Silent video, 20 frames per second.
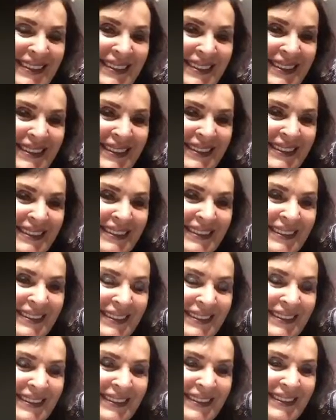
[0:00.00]

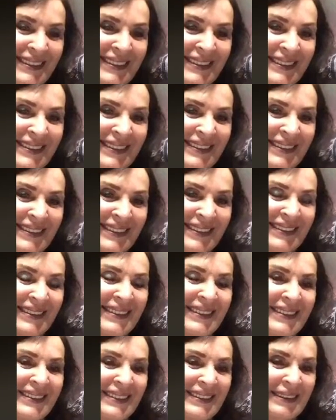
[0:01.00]

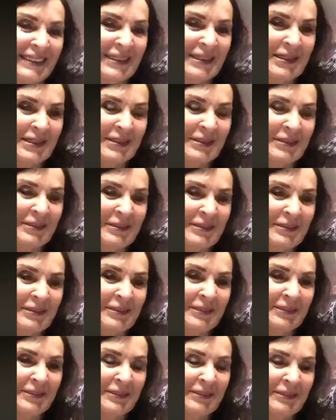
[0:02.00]

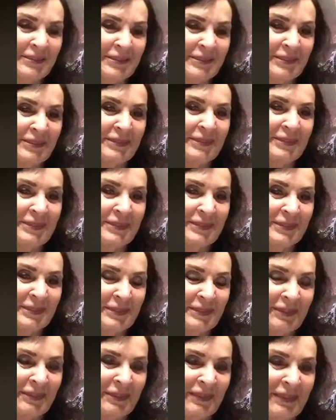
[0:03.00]

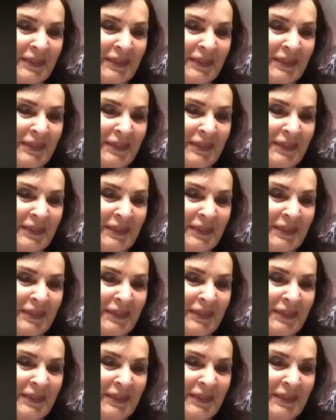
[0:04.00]
No words are spoken by the person on screen.